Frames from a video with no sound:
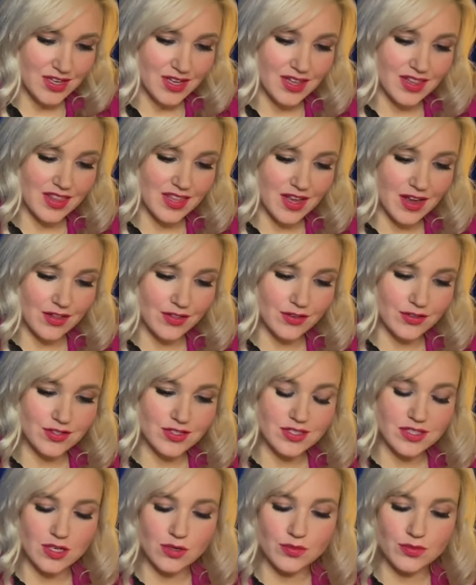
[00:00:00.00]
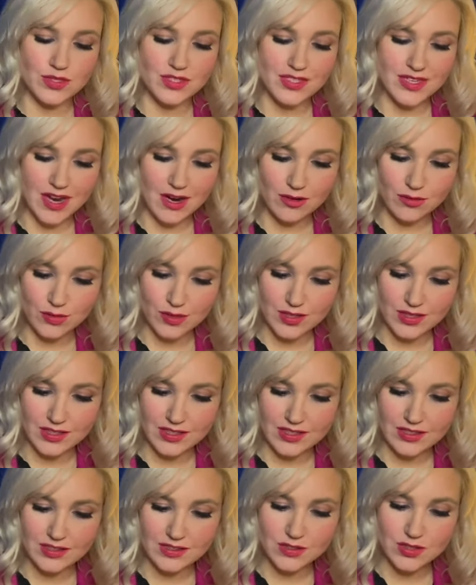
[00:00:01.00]
the other sloped downward a
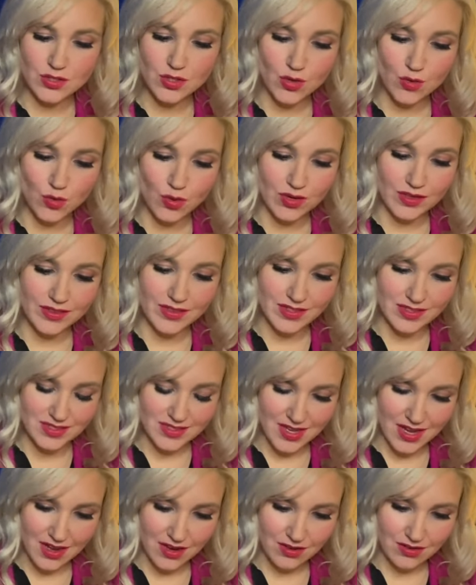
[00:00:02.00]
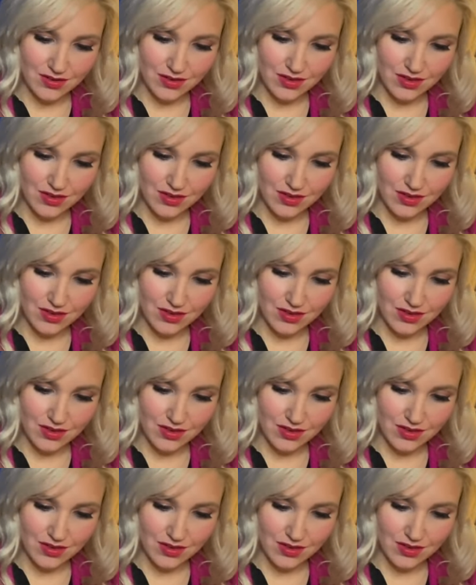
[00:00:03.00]
little toward the south.